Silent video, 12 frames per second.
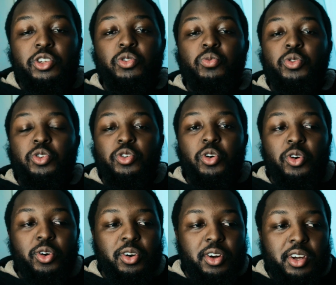You would
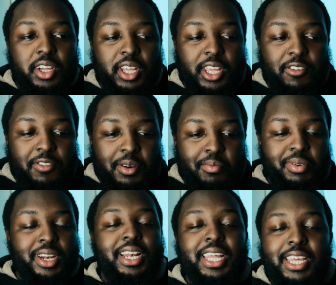not even
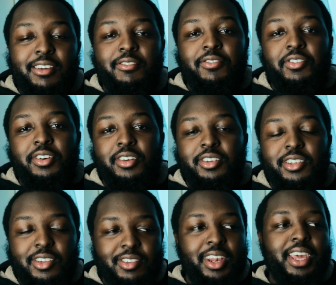believe,
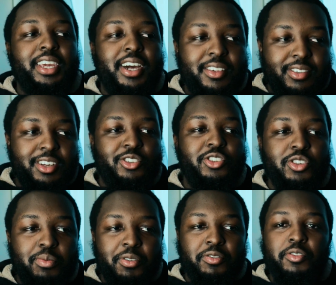just like I said to you
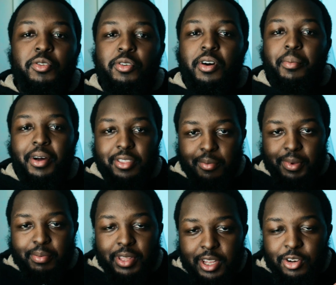before about the
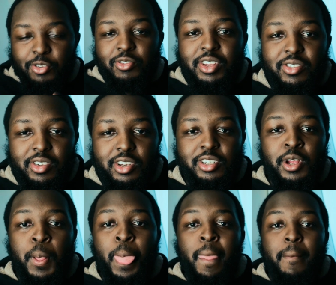people that don't research,
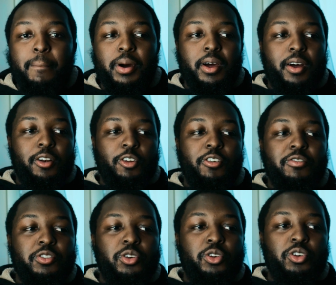but a lot of
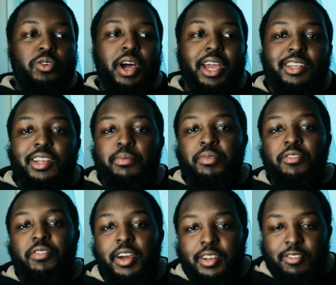you are not actually
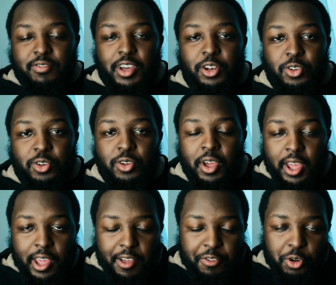providing value.
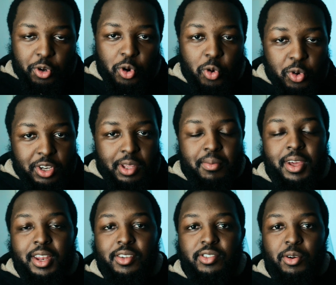If you're cold
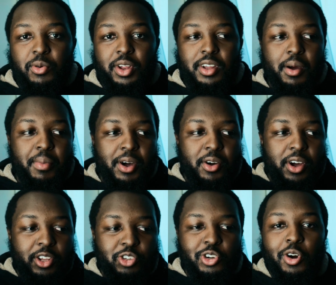emailing someone about
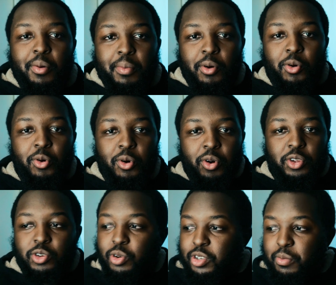a job or
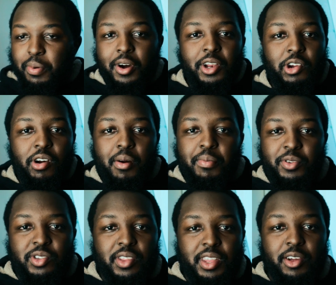you want to partner up or
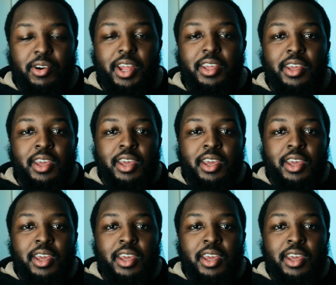something, right?